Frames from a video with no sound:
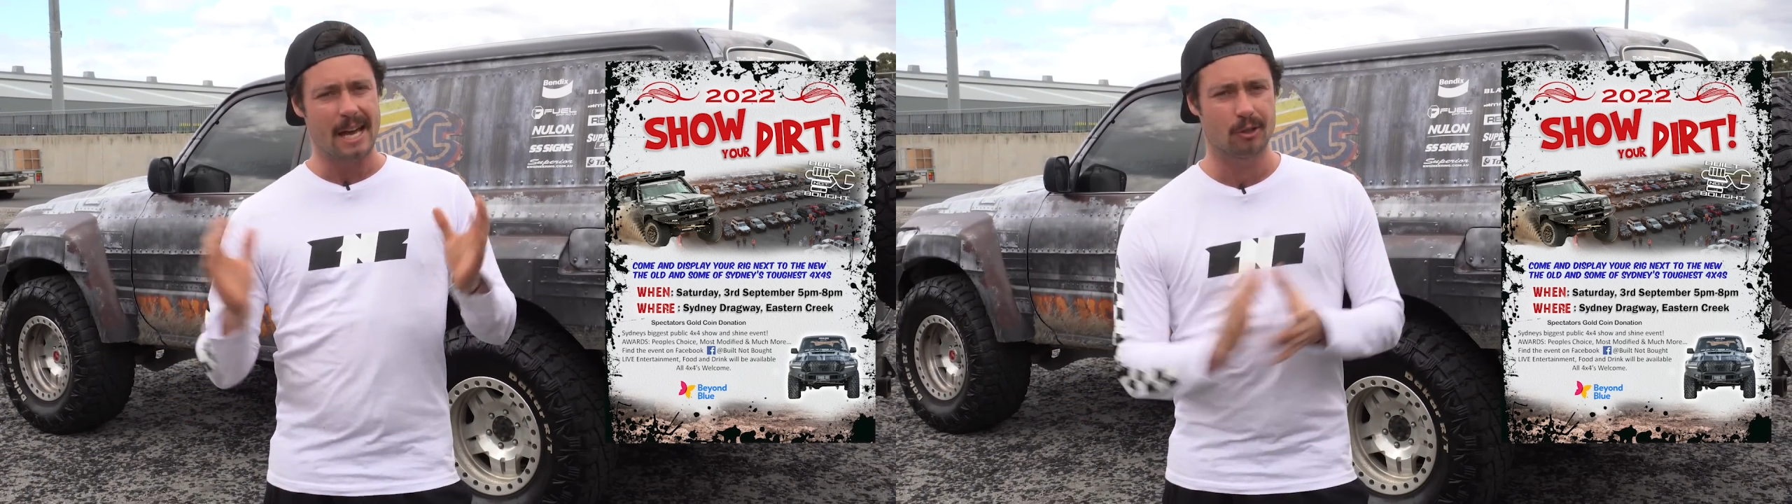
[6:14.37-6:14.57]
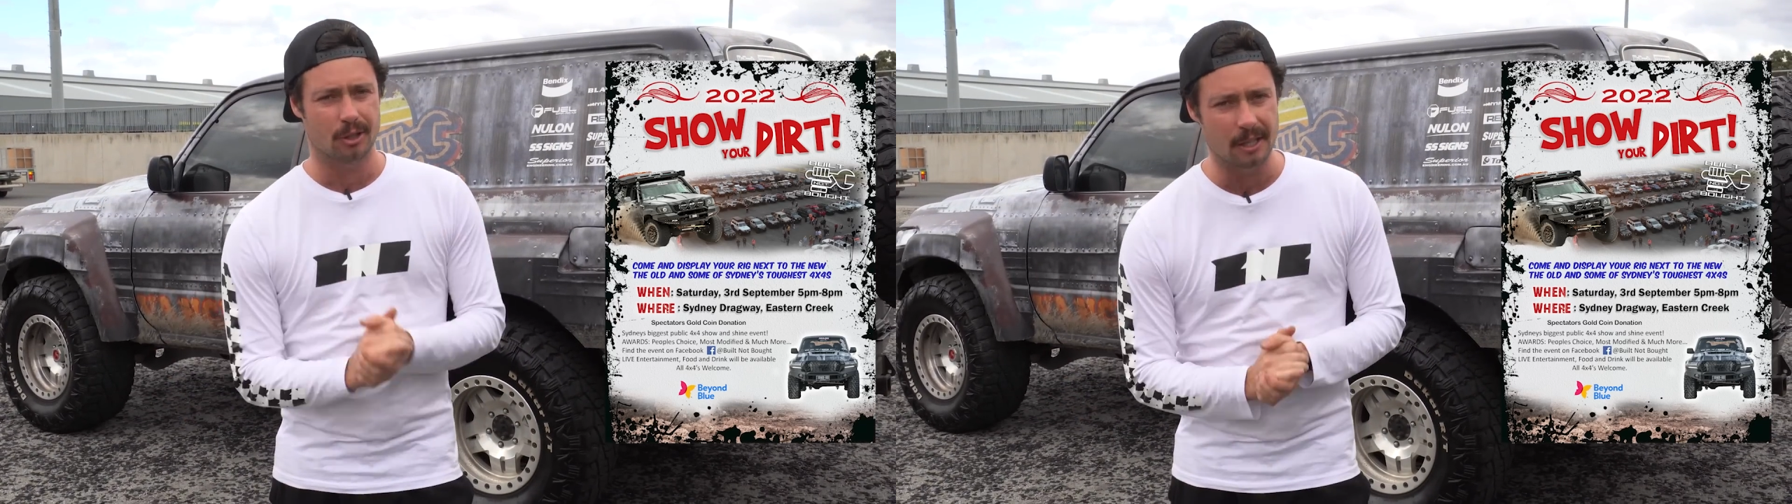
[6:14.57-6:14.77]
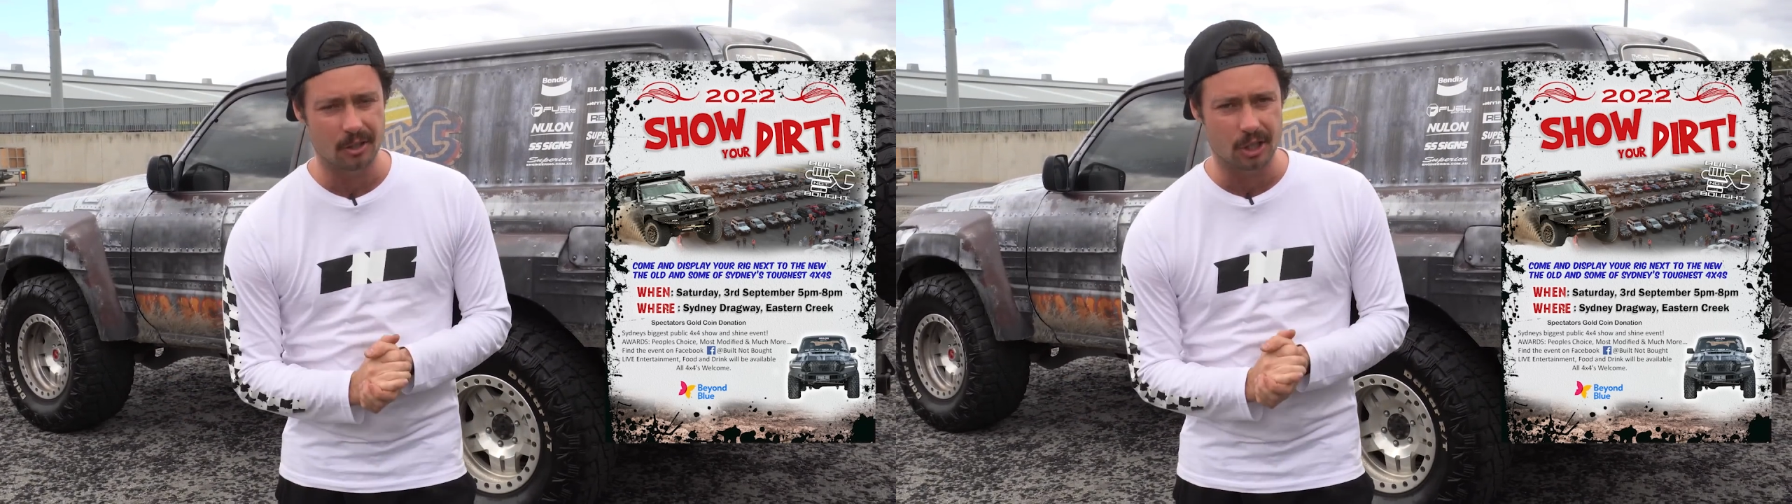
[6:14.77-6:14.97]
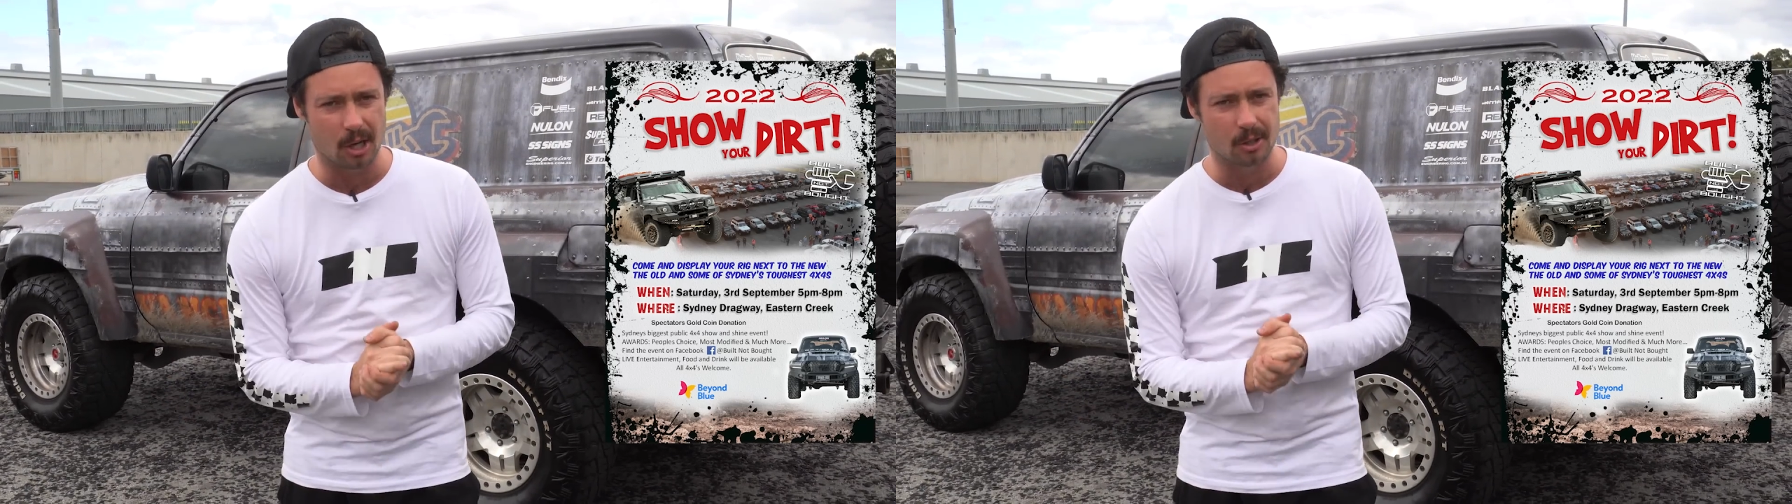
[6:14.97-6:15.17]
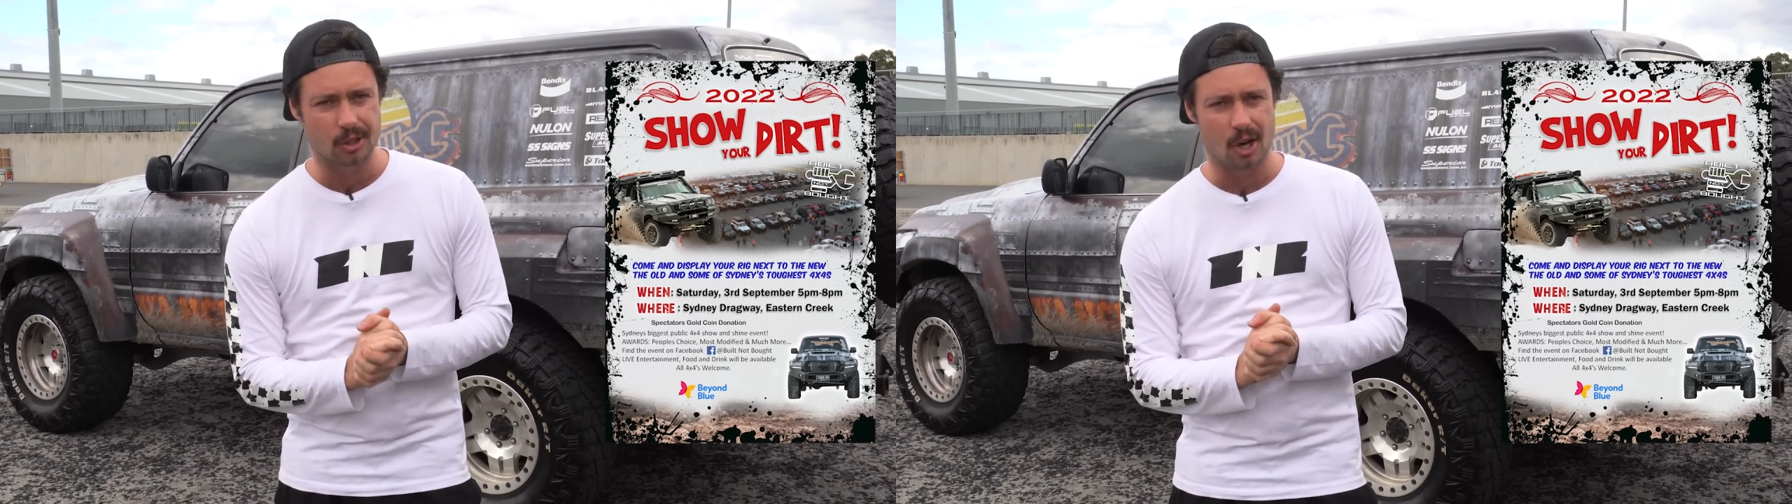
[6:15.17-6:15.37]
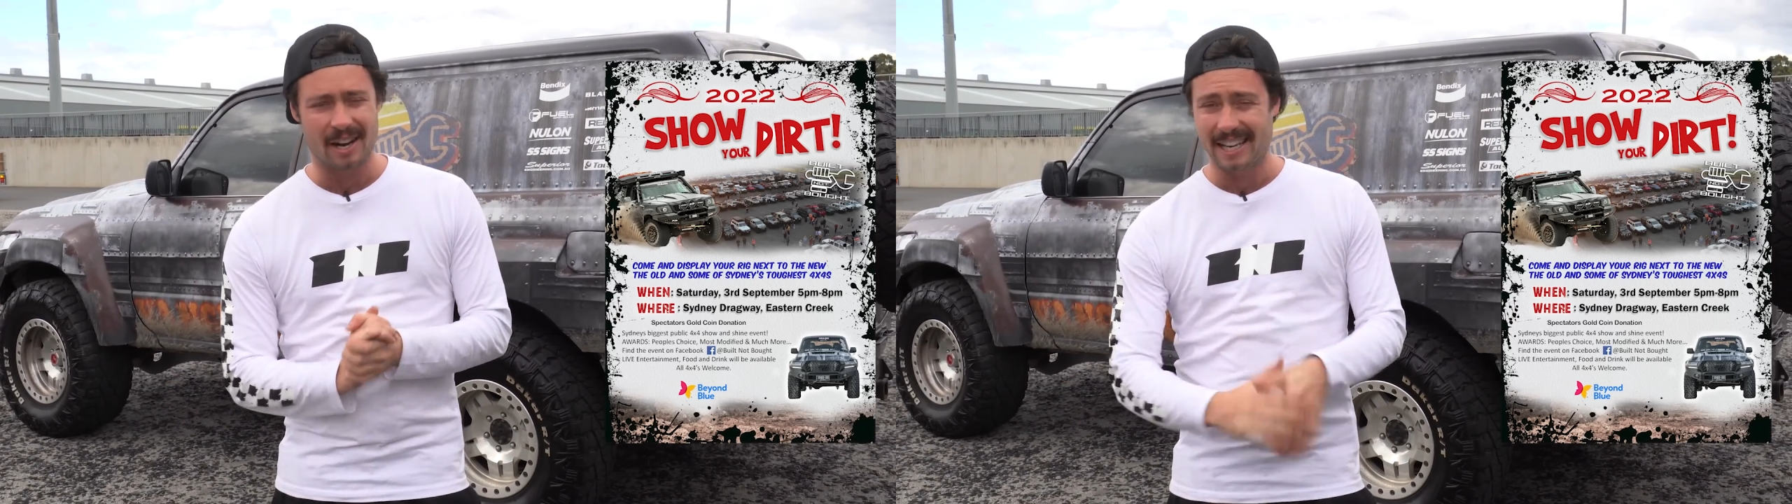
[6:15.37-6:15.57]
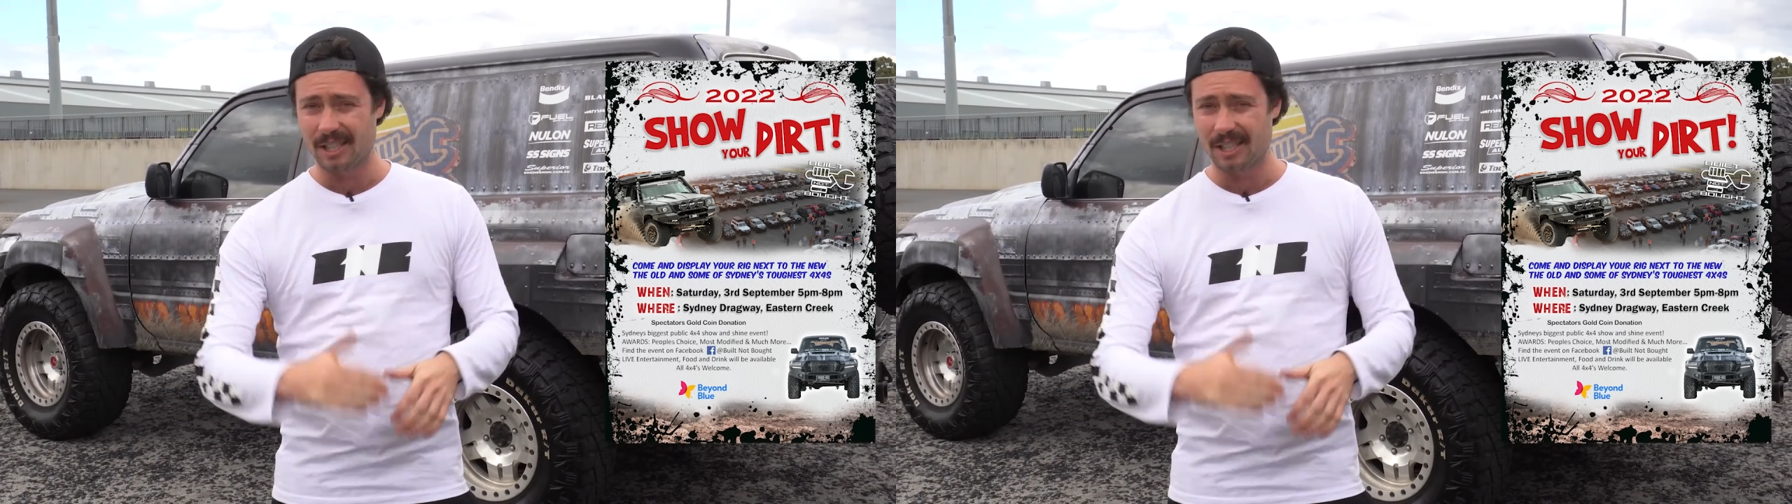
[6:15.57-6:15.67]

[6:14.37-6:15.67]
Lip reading: enter it in the show and shine.